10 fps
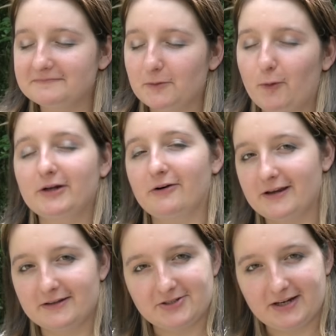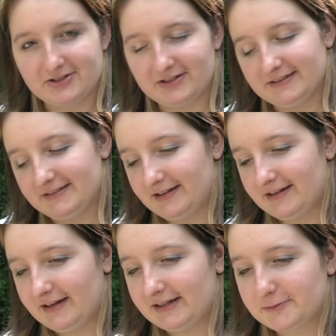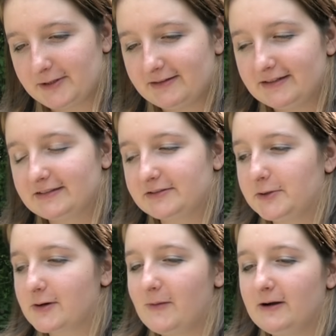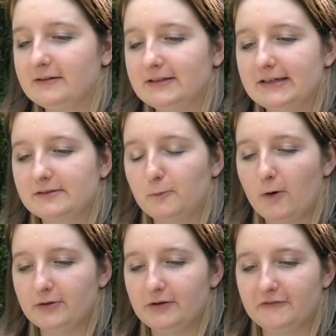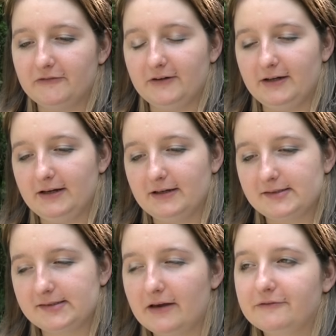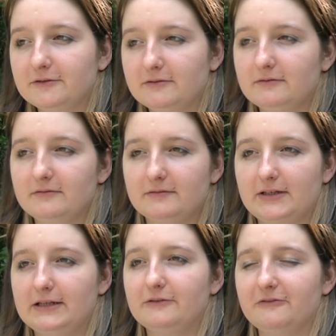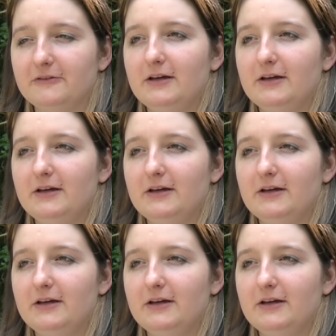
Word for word: The Poincare conjecture uh, is what I'd like to talk about, and it is one of uh, seven kind of